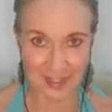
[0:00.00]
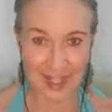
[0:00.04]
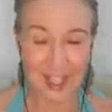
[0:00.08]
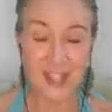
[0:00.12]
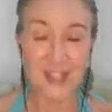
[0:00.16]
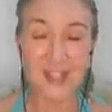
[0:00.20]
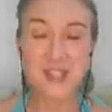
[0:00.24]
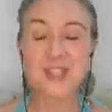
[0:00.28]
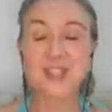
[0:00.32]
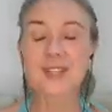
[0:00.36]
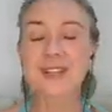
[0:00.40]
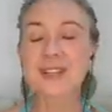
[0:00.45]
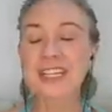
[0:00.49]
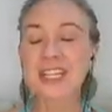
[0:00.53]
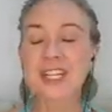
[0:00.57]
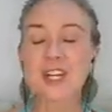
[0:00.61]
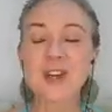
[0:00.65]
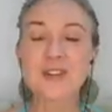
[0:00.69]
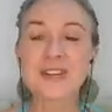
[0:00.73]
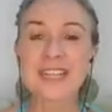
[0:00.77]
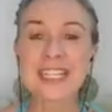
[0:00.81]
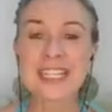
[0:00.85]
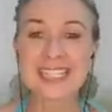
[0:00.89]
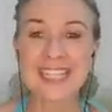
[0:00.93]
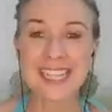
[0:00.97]
So you can go
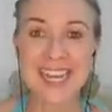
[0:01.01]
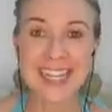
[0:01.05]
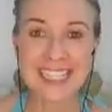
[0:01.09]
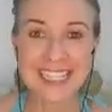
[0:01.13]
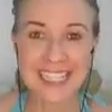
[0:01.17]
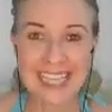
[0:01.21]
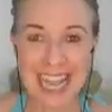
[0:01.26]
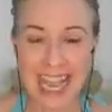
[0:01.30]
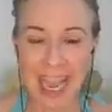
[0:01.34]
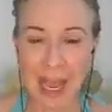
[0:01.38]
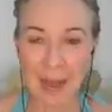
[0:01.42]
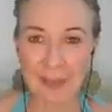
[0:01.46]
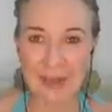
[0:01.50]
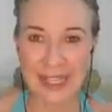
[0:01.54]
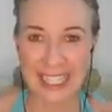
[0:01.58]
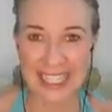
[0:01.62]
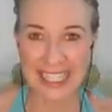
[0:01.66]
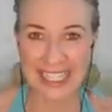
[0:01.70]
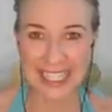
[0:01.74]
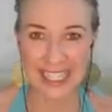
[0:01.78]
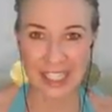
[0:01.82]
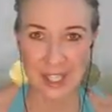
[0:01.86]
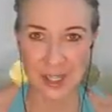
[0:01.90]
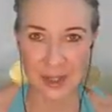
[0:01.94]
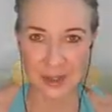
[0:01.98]
to
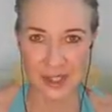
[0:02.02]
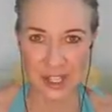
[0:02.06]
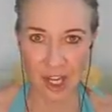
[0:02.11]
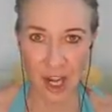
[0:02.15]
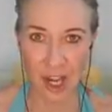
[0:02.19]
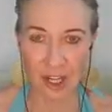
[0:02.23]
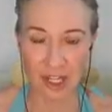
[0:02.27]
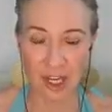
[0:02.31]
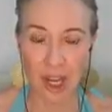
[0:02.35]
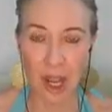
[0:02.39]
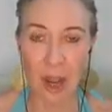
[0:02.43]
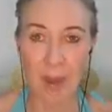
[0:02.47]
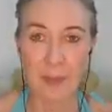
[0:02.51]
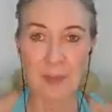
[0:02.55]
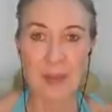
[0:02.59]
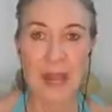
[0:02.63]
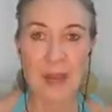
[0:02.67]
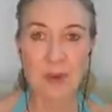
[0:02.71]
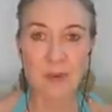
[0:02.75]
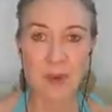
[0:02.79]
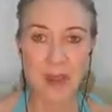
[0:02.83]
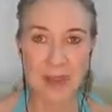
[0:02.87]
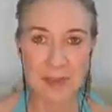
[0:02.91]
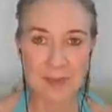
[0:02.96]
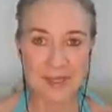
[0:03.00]
guthappyketo.com, my
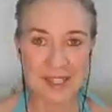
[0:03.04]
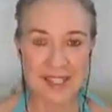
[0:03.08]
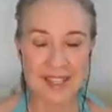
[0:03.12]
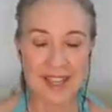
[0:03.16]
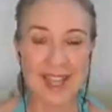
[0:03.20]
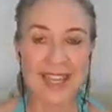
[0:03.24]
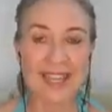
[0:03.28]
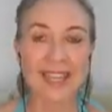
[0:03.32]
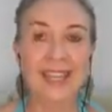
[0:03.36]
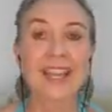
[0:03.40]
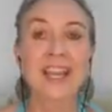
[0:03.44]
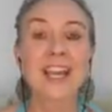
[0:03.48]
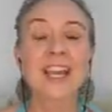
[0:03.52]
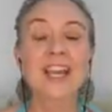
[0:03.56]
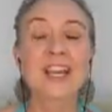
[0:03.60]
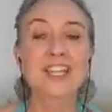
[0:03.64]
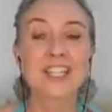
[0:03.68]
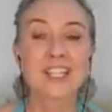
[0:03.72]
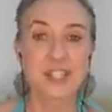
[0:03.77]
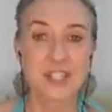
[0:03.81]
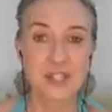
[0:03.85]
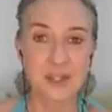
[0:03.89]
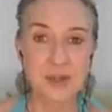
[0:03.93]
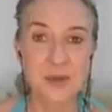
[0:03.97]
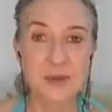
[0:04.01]
website,
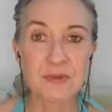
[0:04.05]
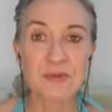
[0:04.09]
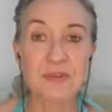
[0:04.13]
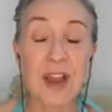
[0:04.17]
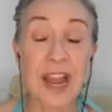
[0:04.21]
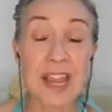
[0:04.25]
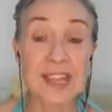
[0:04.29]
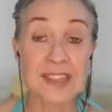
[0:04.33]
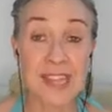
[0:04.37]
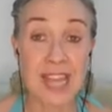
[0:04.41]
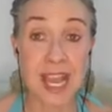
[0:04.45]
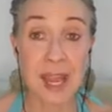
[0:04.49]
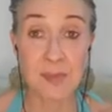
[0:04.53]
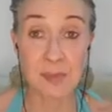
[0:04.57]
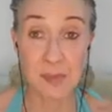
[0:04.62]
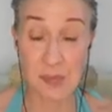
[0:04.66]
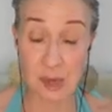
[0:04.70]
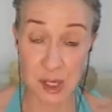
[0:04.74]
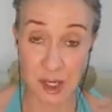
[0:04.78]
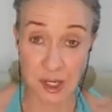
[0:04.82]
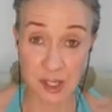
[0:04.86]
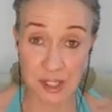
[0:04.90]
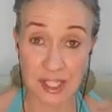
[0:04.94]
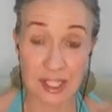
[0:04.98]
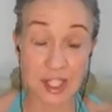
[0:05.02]
to find that
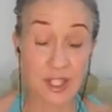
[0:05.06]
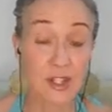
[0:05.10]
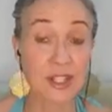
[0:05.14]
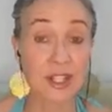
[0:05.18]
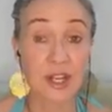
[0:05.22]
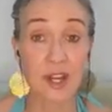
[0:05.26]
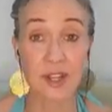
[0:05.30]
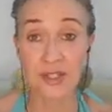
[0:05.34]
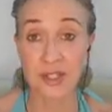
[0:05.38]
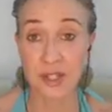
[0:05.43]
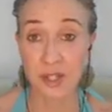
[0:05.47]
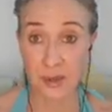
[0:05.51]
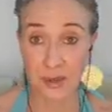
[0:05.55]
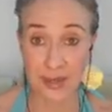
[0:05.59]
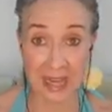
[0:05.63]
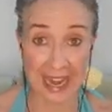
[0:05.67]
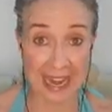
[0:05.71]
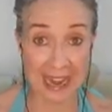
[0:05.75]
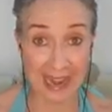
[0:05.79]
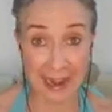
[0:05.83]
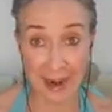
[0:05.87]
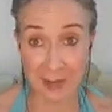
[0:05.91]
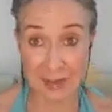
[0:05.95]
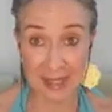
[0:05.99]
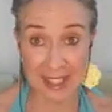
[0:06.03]
book. You can also go to
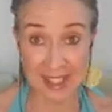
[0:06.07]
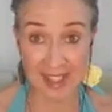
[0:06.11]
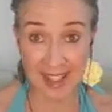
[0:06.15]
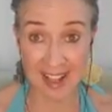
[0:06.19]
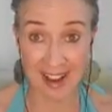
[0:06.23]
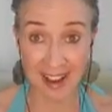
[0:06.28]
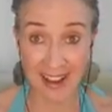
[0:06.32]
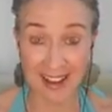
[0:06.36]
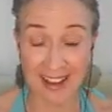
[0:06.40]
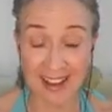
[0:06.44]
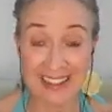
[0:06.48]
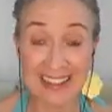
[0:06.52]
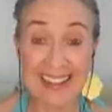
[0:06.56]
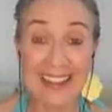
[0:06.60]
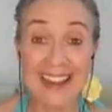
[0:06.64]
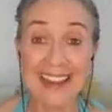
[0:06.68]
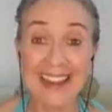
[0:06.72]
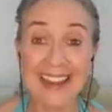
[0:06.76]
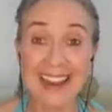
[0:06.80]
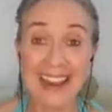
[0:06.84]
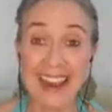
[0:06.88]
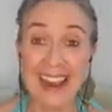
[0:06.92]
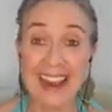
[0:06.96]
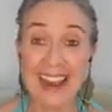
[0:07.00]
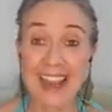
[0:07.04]
Amazon
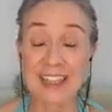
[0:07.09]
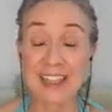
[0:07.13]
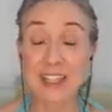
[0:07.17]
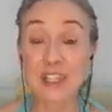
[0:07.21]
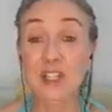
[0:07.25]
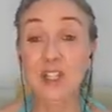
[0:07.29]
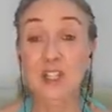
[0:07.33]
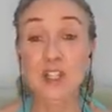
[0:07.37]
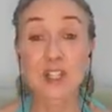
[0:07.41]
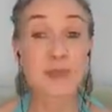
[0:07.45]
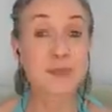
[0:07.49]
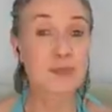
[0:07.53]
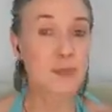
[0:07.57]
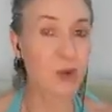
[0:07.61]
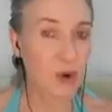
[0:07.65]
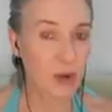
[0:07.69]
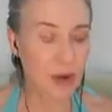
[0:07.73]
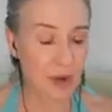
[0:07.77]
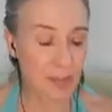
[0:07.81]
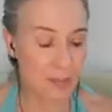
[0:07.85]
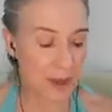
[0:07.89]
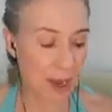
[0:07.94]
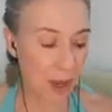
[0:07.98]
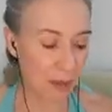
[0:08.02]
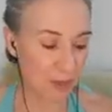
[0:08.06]
and learn more
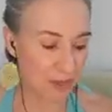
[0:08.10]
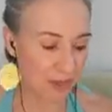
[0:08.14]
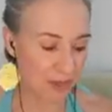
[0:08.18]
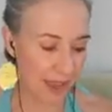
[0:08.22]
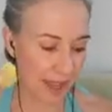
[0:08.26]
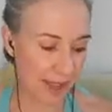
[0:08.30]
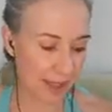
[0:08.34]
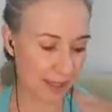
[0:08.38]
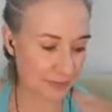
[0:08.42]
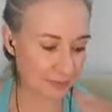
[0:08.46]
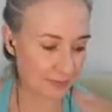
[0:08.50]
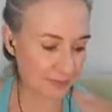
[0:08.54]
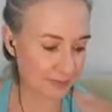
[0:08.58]
about that.